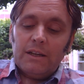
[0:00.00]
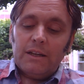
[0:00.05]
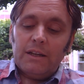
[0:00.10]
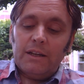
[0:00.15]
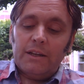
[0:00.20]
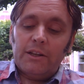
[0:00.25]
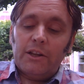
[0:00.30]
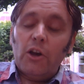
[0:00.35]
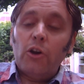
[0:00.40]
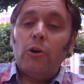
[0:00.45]

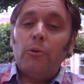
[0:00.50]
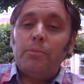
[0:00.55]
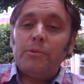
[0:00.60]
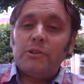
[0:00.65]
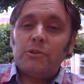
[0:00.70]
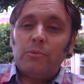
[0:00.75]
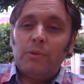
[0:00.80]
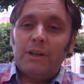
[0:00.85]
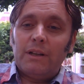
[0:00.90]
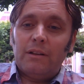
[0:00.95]
And I hope
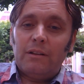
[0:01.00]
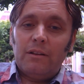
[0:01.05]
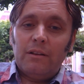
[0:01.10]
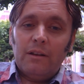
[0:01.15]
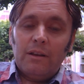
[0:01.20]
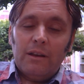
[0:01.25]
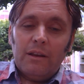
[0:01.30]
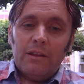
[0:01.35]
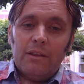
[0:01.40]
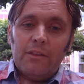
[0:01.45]
as well
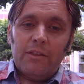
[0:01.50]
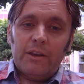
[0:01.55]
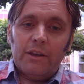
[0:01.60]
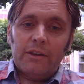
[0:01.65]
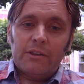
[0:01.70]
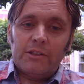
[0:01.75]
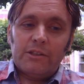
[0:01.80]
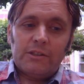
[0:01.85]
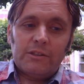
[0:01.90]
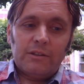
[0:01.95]

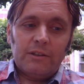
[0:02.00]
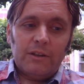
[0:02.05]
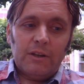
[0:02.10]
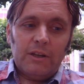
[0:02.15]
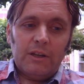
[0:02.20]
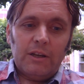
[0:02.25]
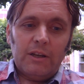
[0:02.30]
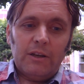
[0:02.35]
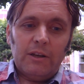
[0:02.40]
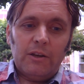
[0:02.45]
that
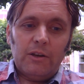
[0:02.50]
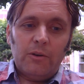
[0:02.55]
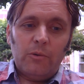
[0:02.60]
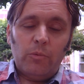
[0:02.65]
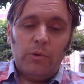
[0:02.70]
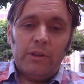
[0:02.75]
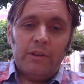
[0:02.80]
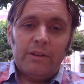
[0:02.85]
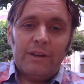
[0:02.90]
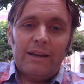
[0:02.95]

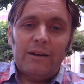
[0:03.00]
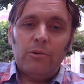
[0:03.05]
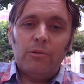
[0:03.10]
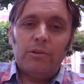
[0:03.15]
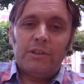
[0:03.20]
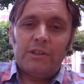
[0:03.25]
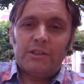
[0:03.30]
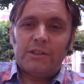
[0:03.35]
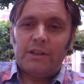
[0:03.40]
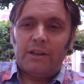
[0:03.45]
with our
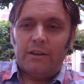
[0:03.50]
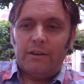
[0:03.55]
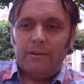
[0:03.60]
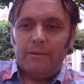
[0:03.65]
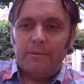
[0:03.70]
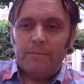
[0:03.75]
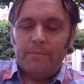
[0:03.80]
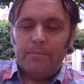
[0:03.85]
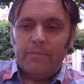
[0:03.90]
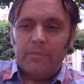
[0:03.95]

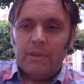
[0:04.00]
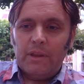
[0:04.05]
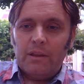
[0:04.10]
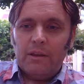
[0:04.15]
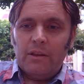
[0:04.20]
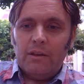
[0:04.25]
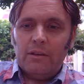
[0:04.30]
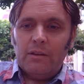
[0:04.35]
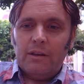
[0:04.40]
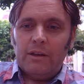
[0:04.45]
desire
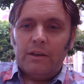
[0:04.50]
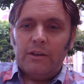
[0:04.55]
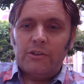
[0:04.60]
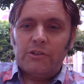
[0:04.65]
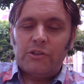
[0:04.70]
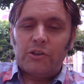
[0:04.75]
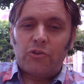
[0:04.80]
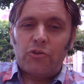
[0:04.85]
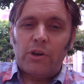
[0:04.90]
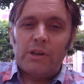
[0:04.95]

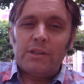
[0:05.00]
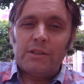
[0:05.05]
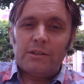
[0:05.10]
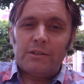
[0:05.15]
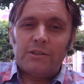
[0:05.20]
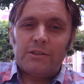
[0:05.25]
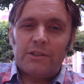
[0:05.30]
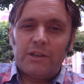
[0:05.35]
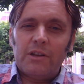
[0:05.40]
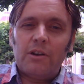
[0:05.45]
to create
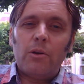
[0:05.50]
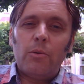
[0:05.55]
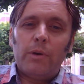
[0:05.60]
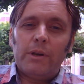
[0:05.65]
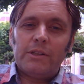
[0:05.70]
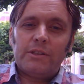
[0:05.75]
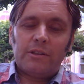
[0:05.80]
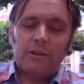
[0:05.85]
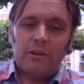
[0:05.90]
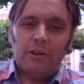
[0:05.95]
a zero
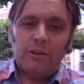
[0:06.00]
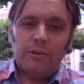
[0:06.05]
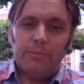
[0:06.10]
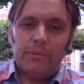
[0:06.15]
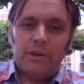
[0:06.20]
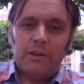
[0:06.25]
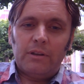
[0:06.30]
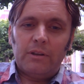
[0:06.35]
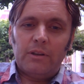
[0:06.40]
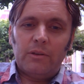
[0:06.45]
waste
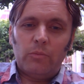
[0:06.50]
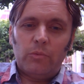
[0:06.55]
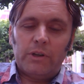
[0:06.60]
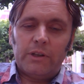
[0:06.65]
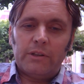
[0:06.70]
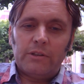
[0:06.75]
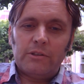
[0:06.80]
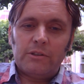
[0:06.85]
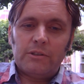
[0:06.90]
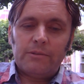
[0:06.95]
economy in
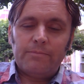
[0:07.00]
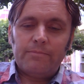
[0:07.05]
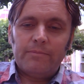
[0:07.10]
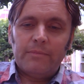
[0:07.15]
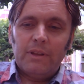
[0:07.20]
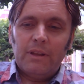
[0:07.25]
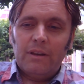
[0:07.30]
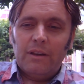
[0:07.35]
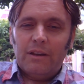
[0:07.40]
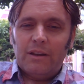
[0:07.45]
Wales,
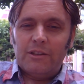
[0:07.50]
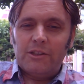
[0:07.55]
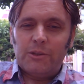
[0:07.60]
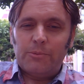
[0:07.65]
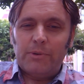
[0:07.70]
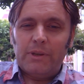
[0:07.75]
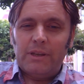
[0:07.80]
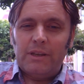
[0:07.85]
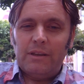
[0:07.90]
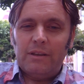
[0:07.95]
and to
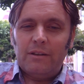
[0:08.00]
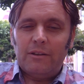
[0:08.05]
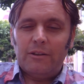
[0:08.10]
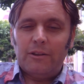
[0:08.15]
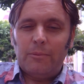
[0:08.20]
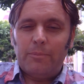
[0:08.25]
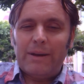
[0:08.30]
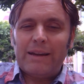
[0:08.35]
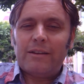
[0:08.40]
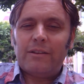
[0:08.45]
be
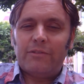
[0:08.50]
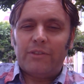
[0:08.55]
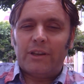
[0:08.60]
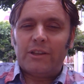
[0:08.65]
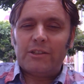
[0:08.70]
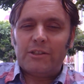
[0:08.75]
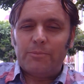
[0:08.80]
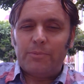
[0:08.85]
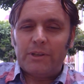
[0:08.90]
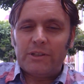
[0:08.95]
on the back of
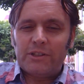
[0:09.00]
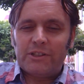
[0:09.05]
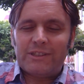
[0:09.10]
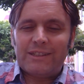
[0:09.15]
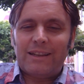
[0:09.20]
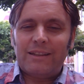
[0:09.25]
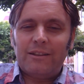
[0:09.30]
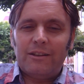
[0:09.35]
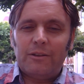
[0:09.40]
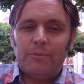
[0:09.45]
that, to be a
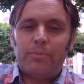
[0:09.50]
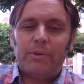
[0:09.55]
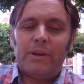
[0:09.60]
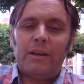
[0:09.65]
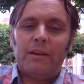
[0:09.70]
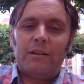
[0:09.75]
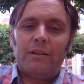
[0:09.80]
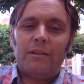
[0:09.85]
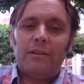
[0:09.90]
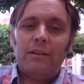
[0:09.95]
standard
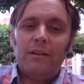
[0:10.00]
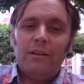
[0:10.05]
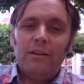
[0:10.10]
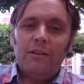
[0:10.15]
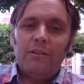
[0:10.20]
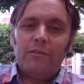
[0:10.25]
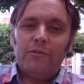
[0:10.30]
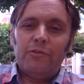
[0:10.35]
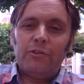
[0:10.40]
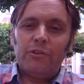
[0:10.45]
bearer
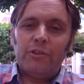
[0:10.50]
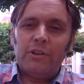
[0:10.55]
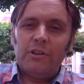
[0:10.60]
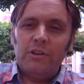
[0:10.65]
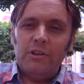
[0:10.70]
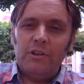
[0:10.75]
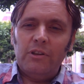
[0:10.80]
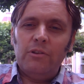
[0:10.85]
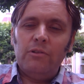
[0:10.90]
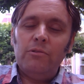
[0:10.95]
for the
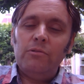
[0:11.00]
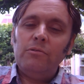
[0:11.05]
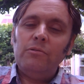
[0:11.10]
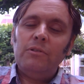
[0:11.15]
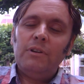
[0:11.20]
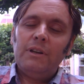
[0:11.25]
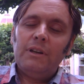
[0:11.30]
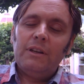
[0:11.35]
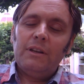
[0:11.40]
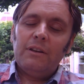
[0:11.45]
new